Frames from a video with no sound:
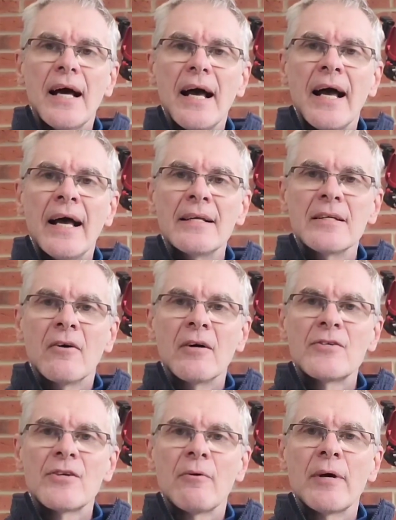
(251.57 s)
and
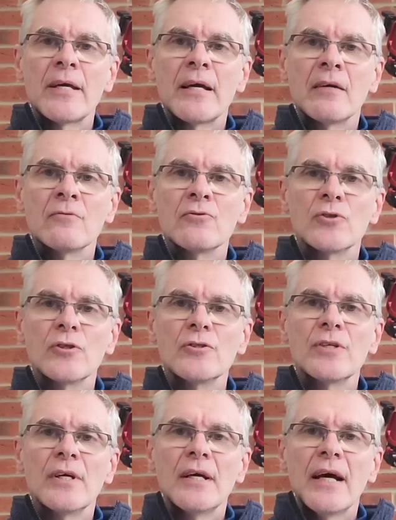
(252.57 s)
ISO
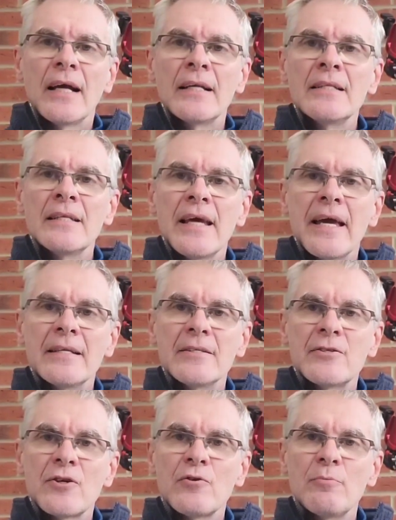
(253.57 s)
800 and in the
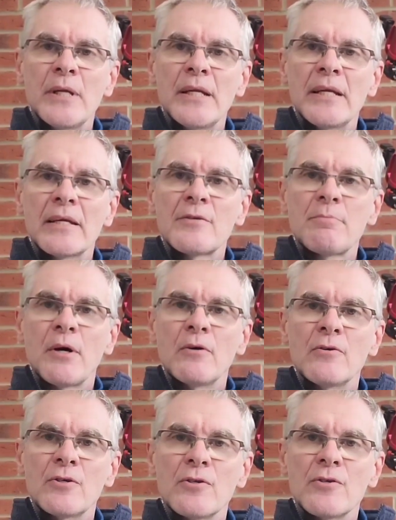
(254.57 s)
end two minute
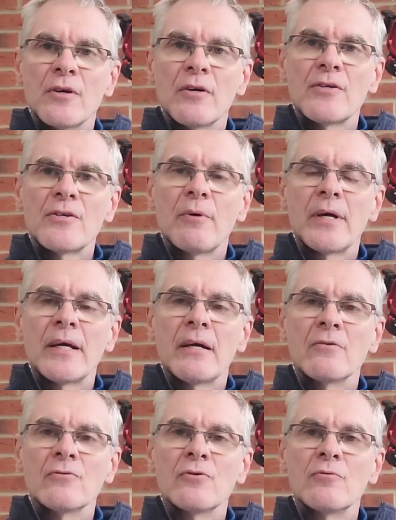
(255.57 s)
exposures ISO
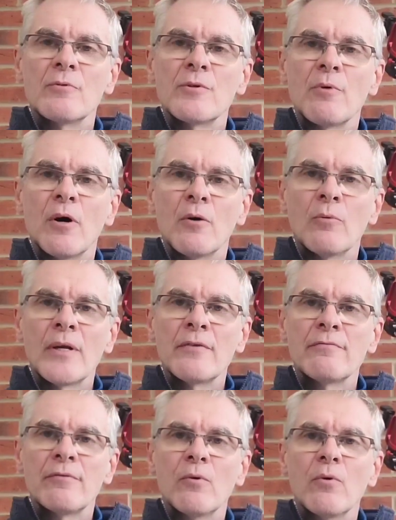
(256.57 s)
800 was what I
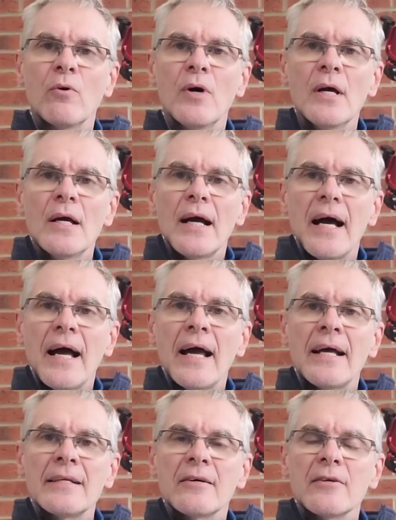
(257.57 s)
went for
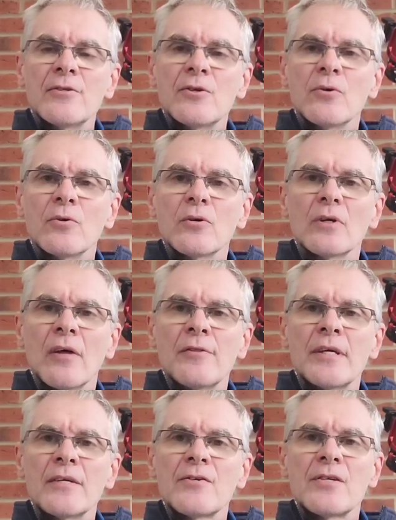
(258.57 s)
and I took I
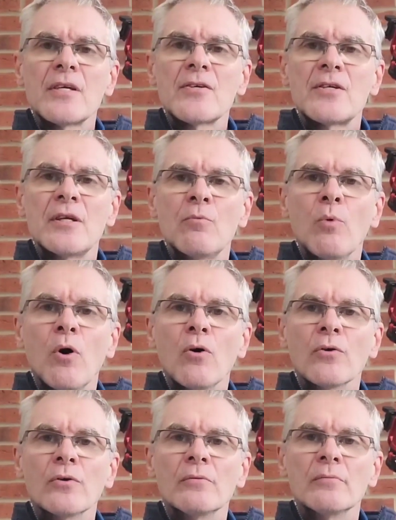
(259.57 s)
think
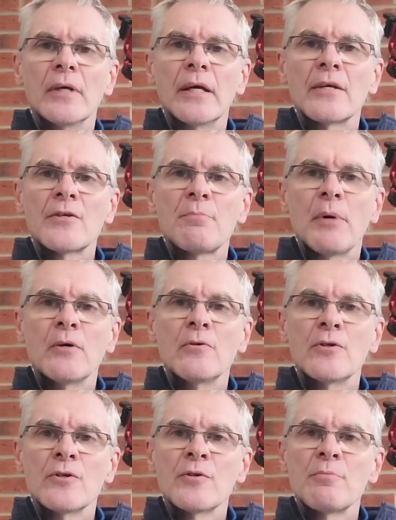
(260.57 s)
61
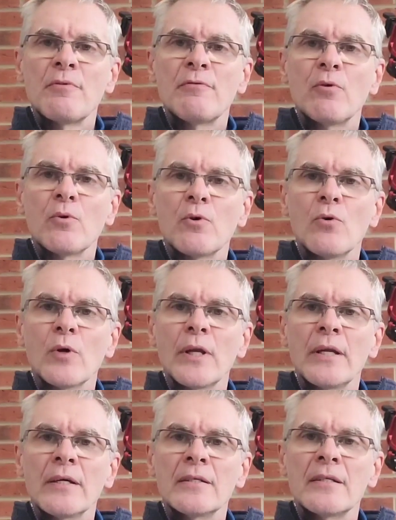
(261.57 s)
exposures before
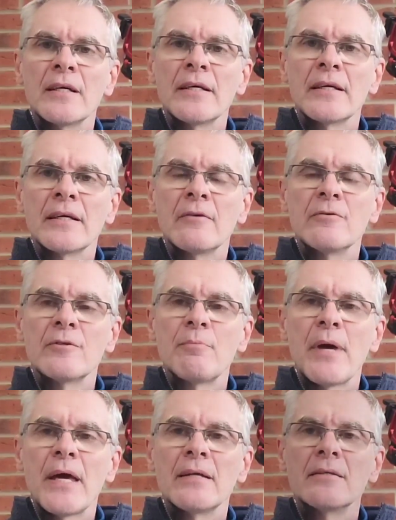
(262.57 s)
calling it a day and going to
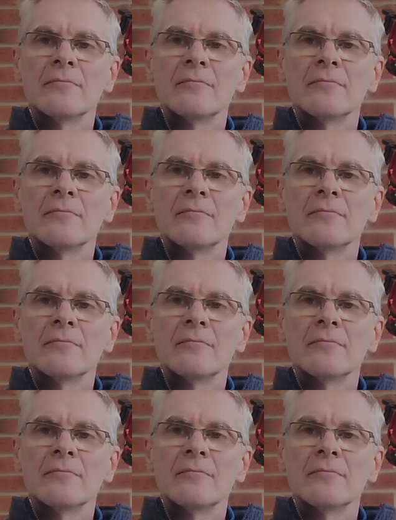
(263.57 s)
bed.